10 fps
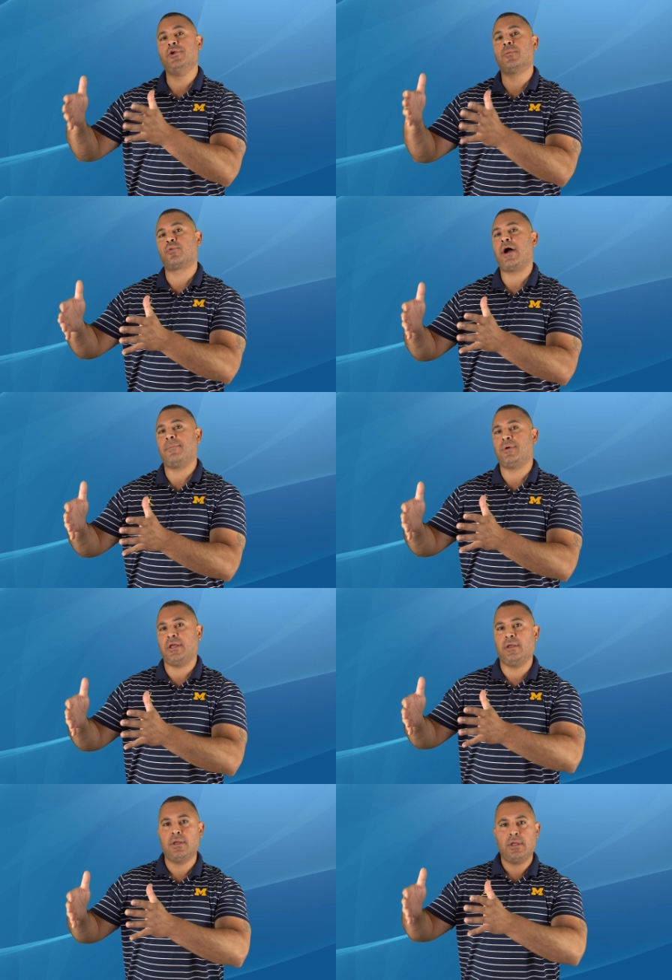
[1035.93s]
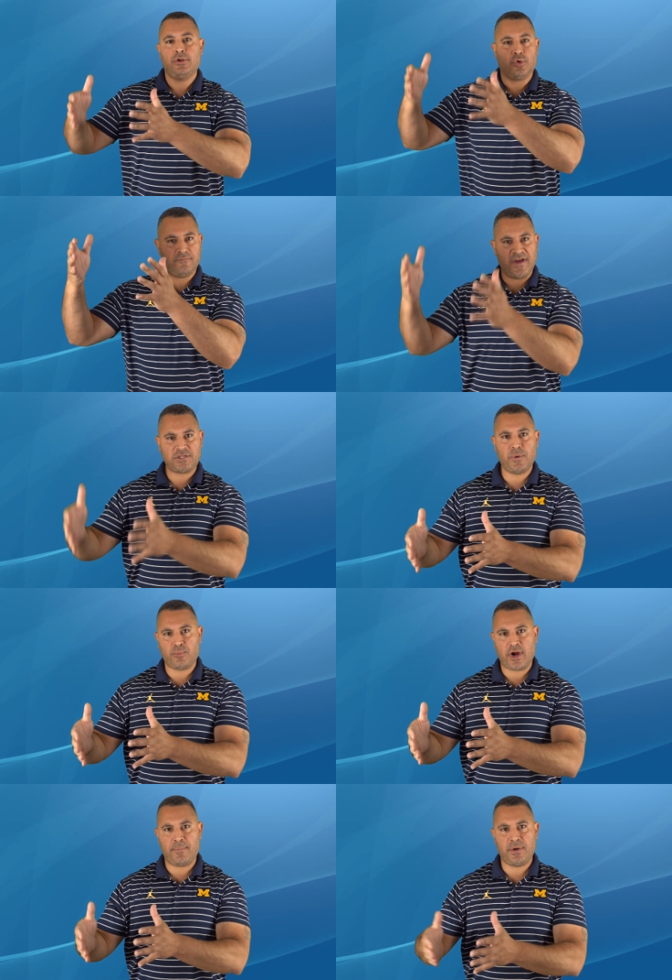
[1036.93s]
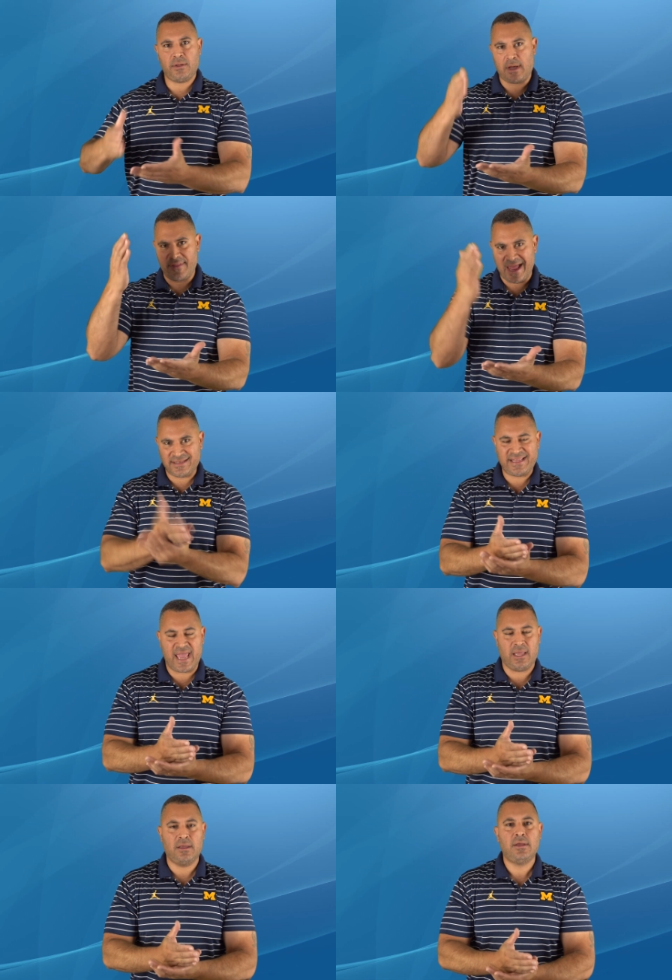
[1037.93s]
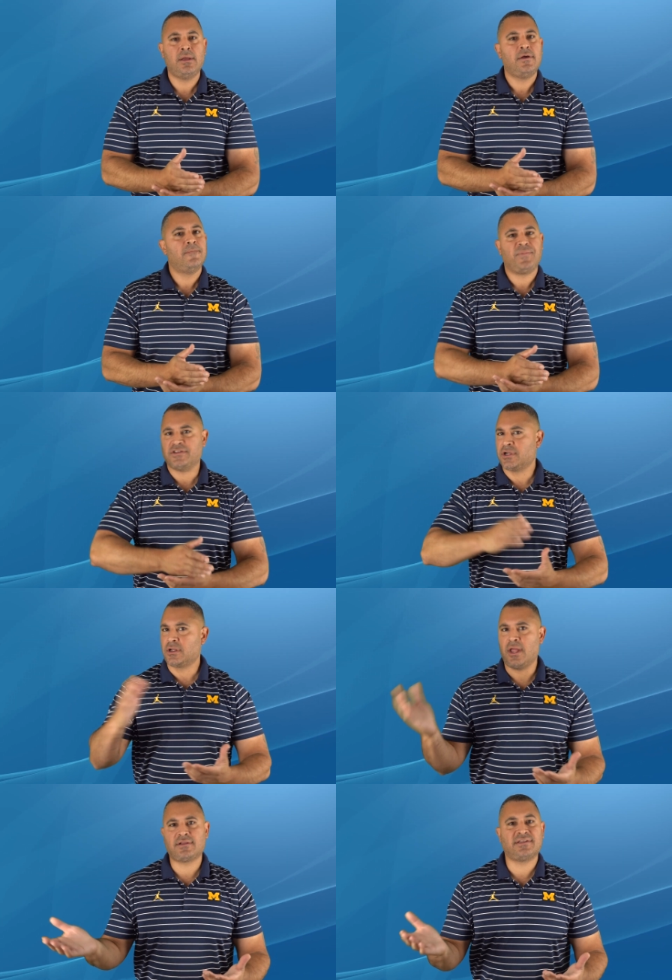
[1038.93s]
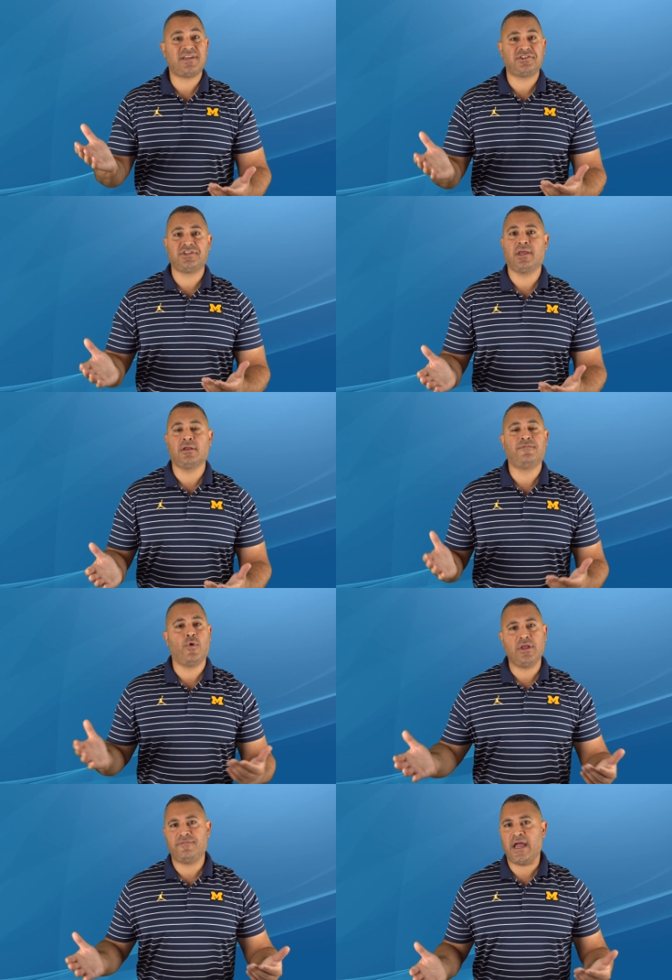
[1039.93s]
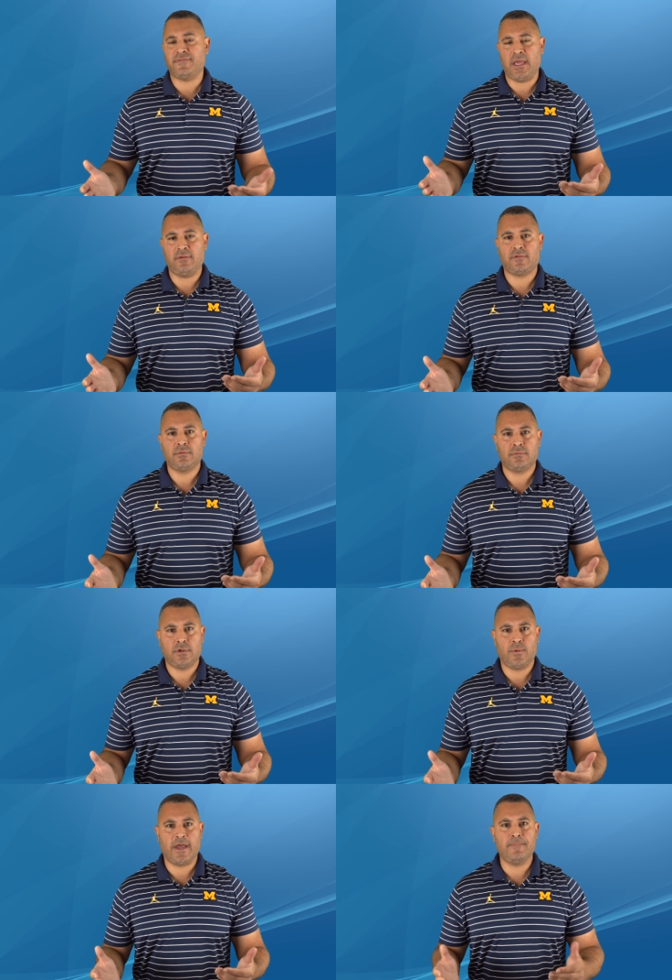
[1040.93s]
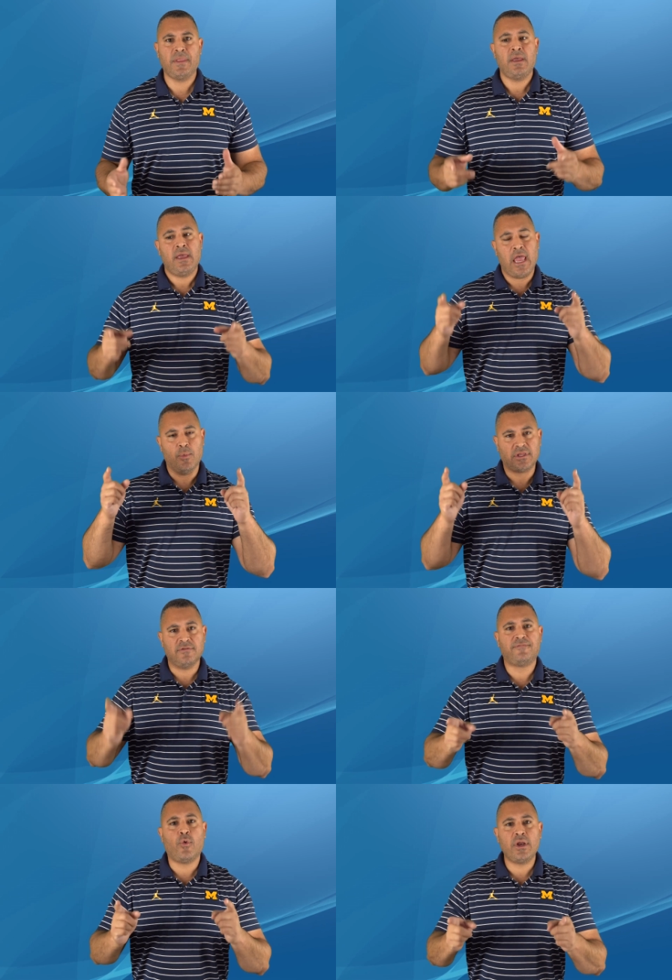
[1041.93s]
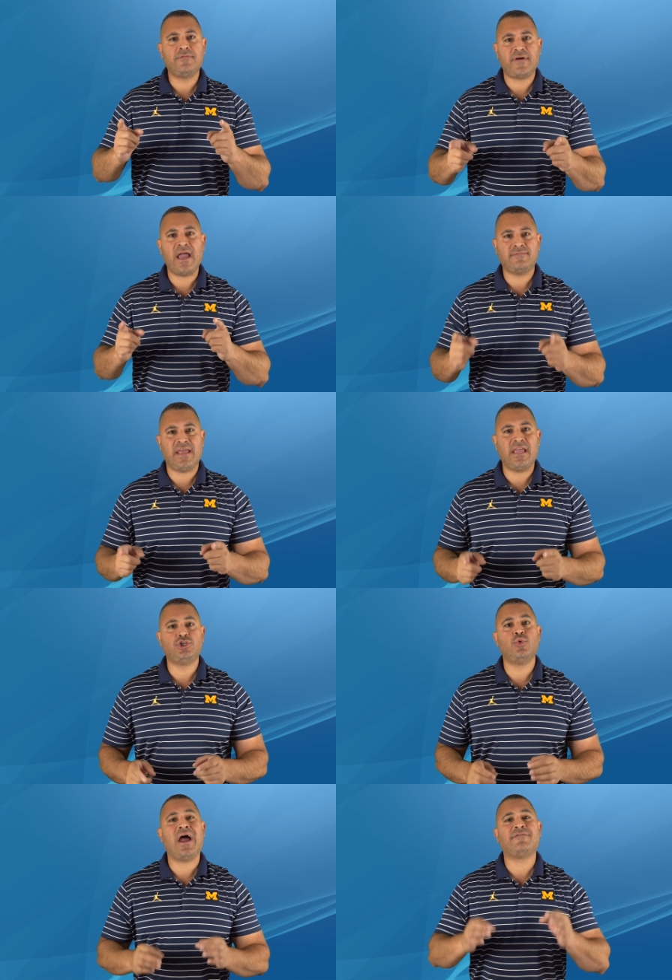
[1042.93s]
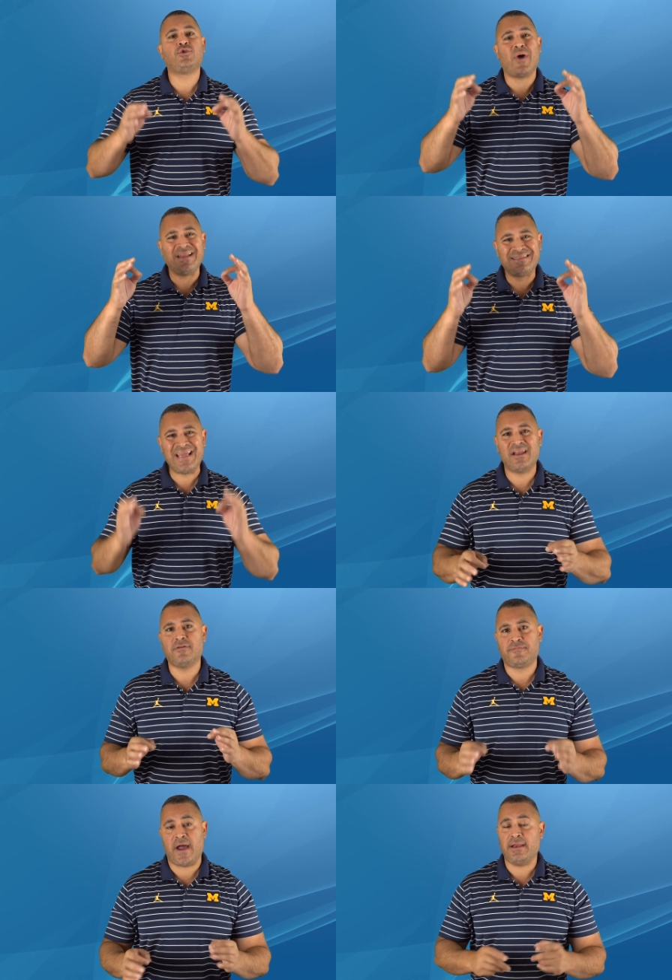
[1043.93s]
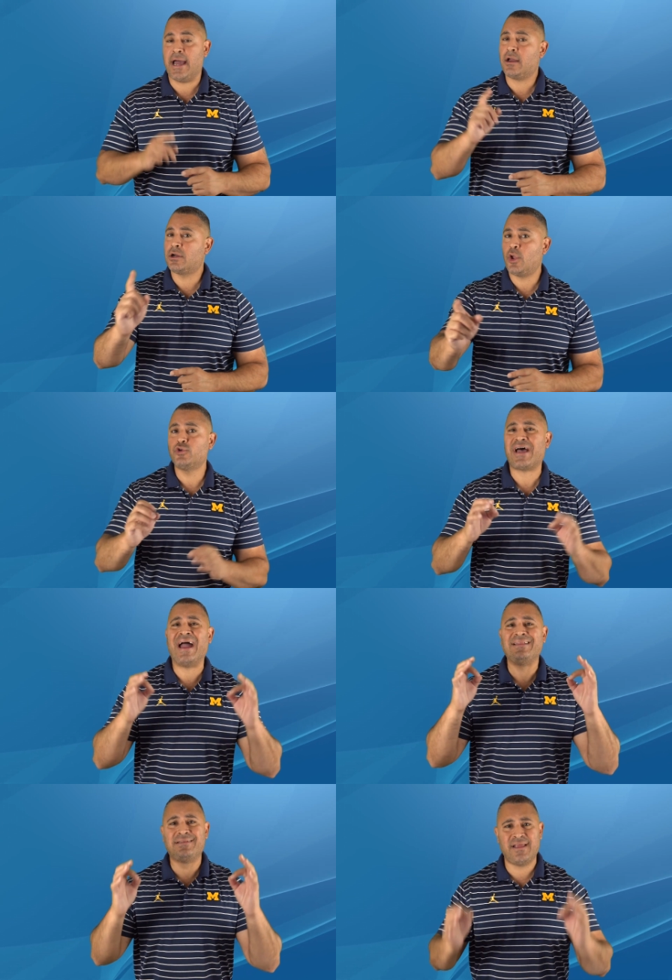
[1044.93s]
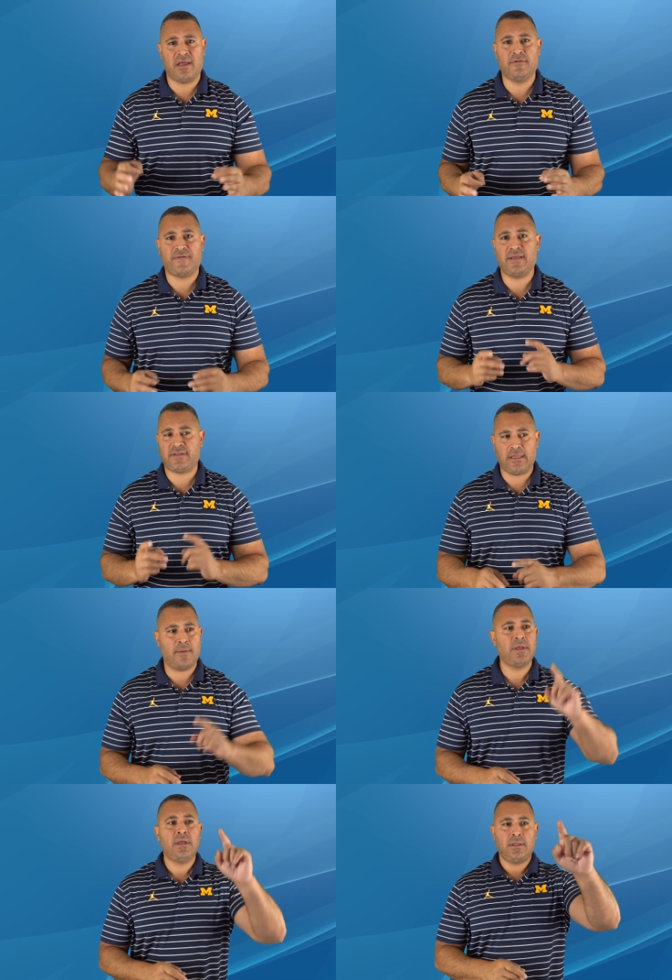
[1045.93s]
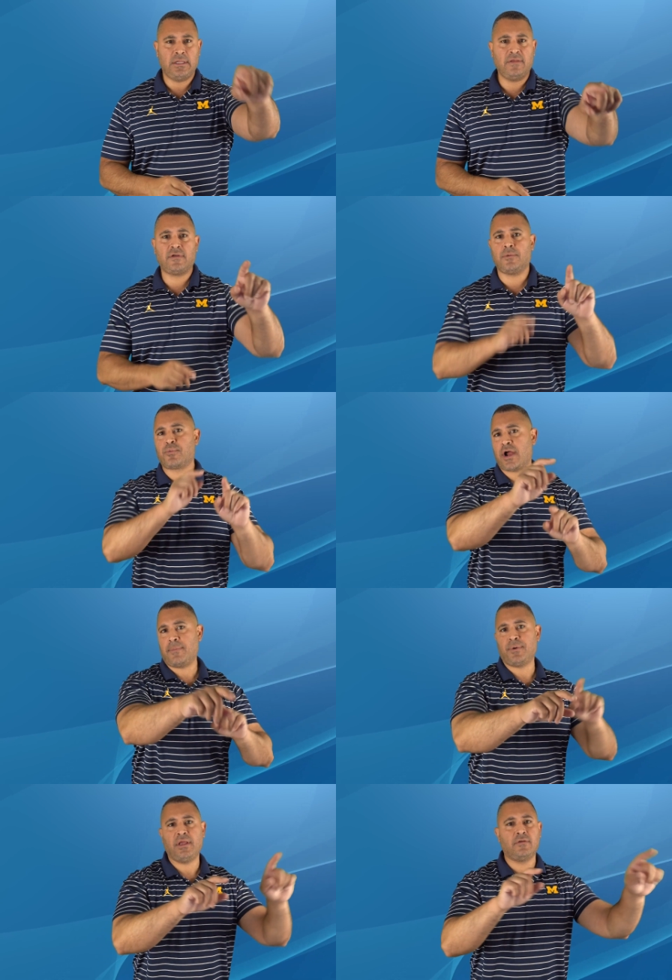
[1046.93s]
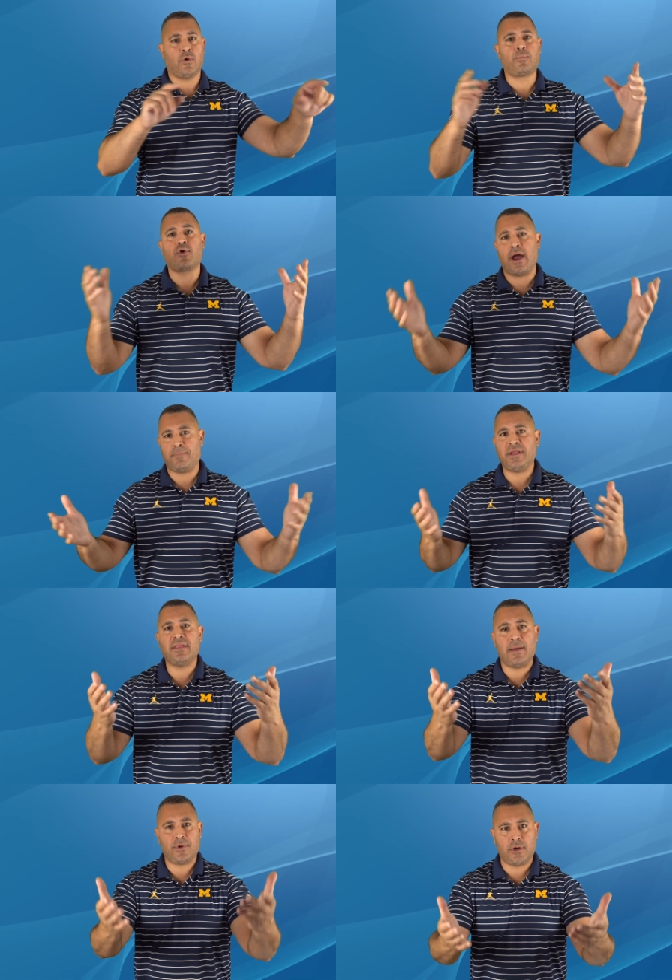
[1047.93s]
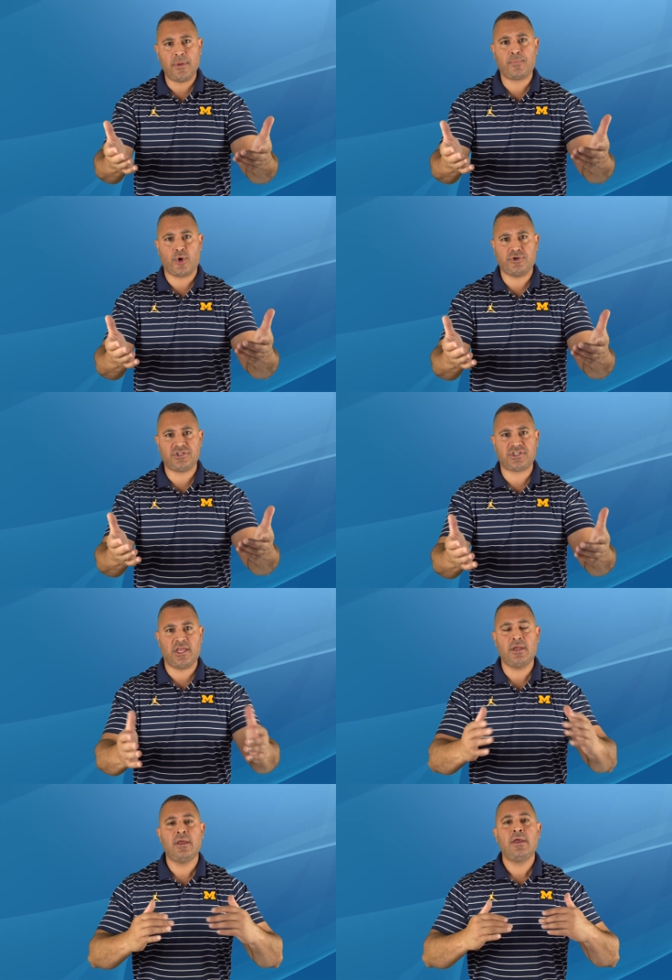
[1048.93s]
your property, your investment property, on that day, there's a clock that starts ticking, 45 days. Okay, and within 45 days, you have to identify, not close, identify, say, yep, these are the properties or property that I'm going to be purchasing.